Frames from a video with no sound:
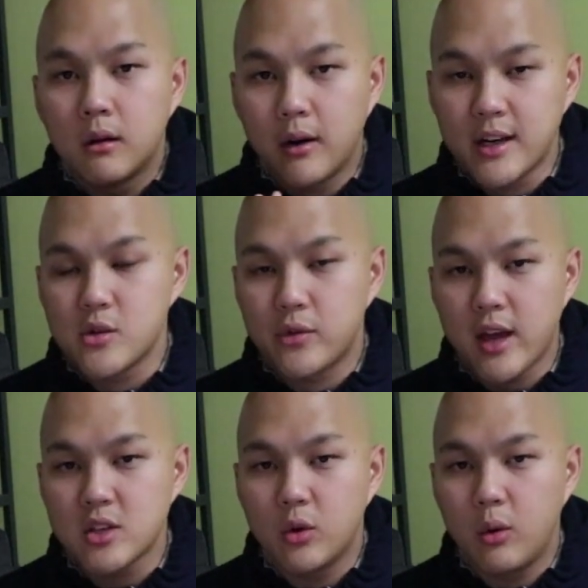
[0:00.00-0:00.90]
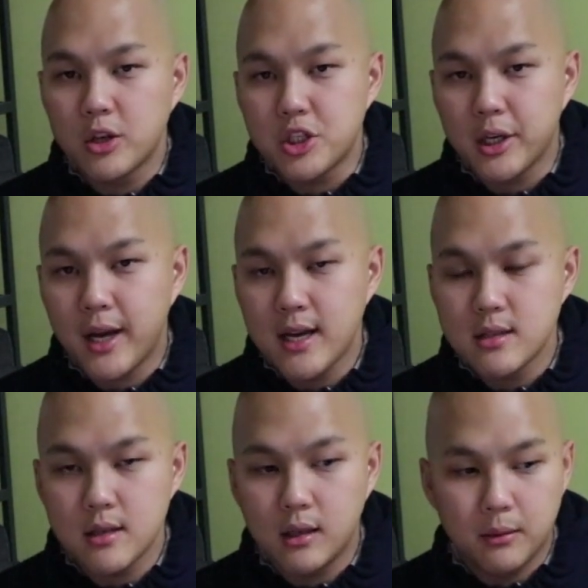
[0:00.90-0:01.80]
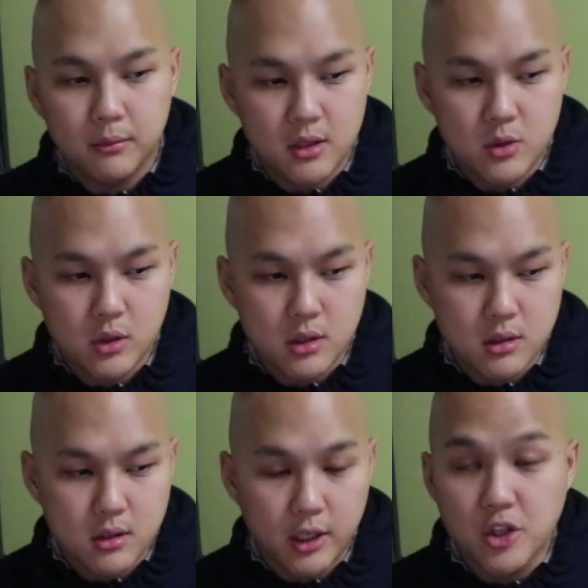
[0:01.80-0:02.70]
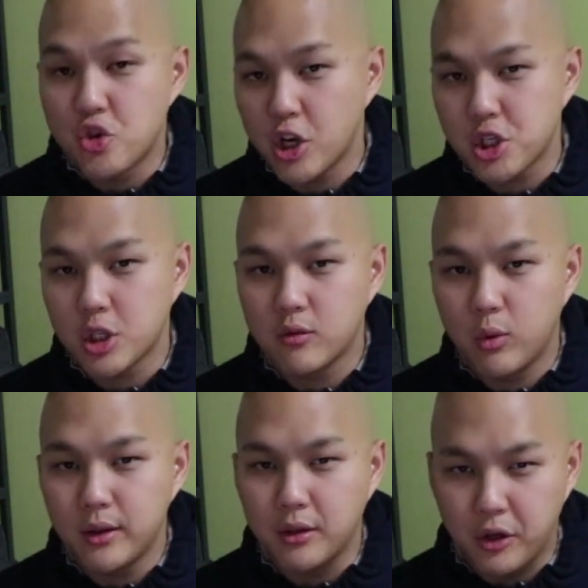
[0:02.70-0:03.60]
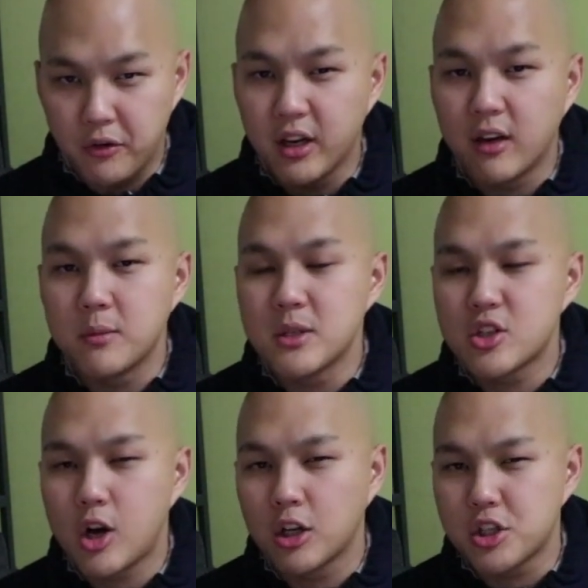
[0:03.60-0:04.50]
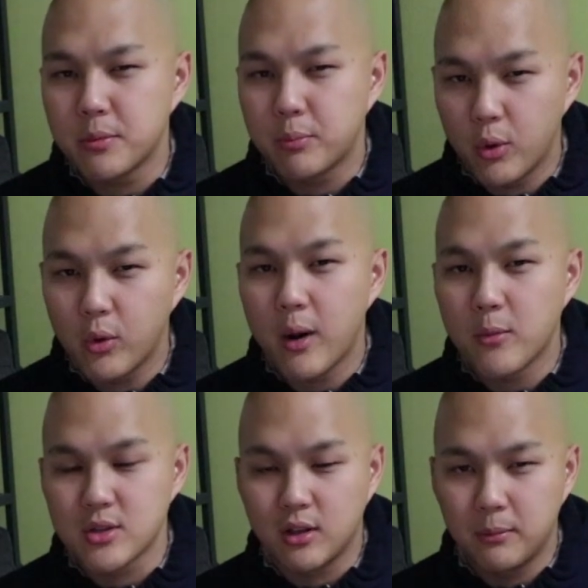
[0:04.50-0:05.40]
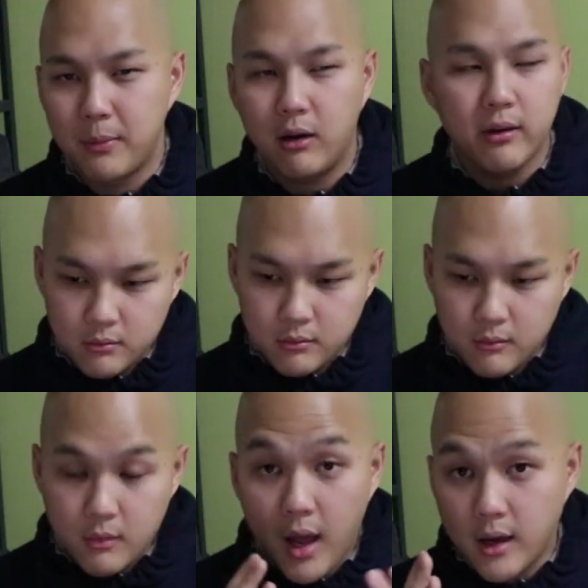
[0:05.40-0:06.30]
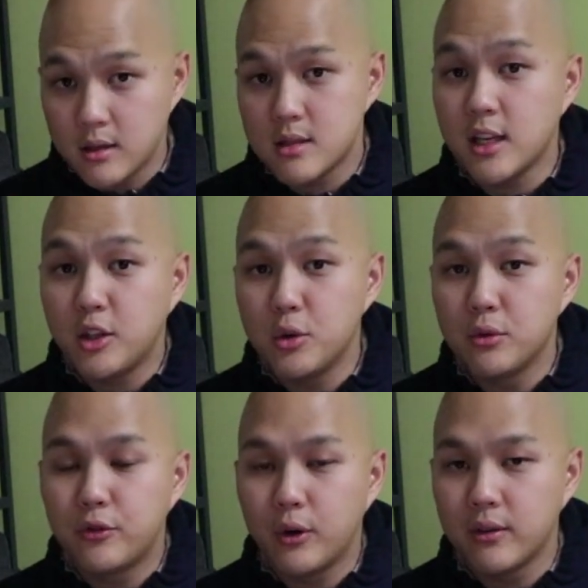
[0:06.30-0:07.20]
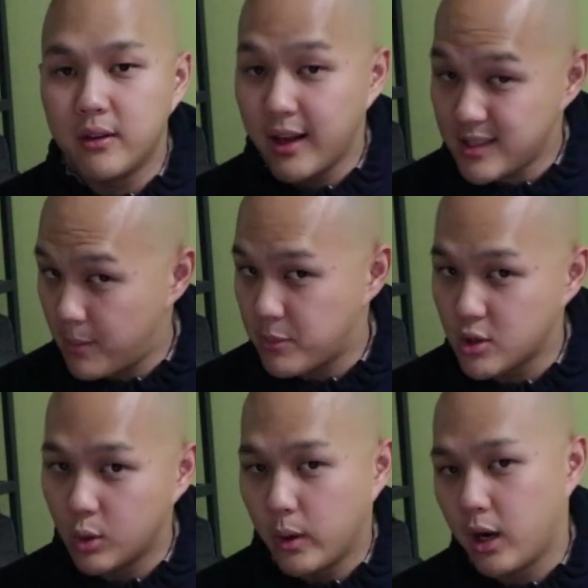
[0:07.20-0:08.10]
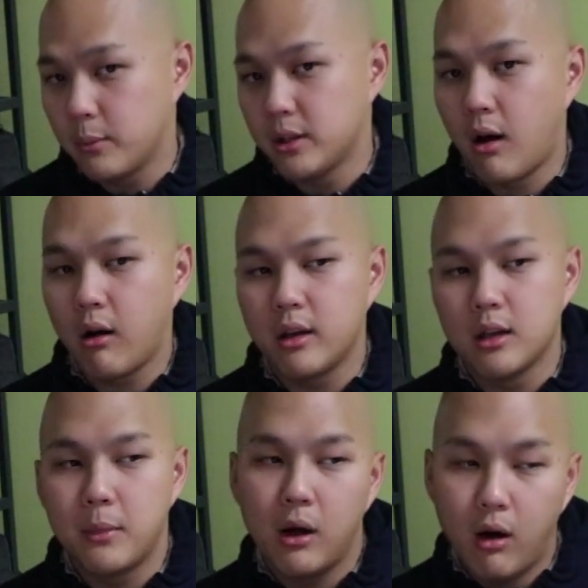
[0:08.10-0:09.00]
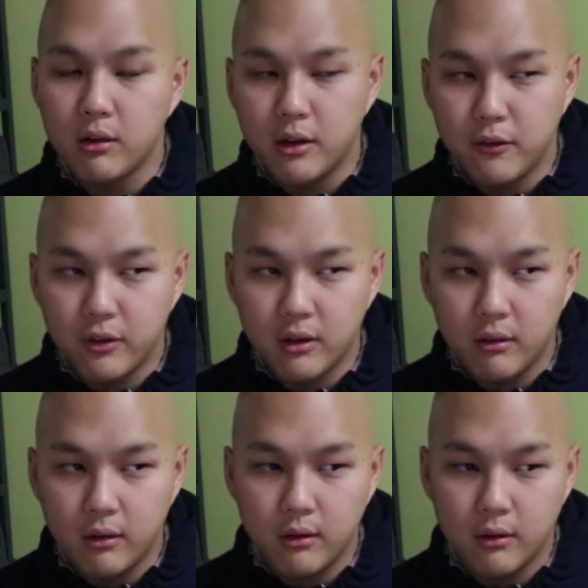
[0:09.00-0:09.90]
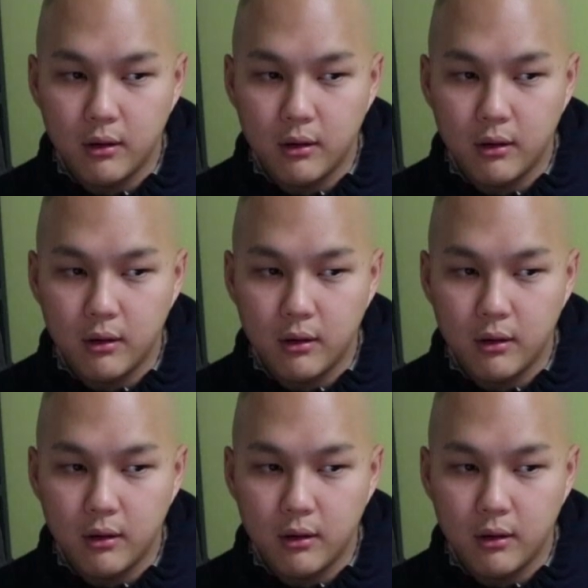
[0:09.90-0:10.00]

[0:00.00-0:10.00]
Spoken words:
Alright, so thanks for watching, guys. This was an introduction of what the Korean government scholarship program was all about. And stay tuned for the next episode where I'll be talking about all the different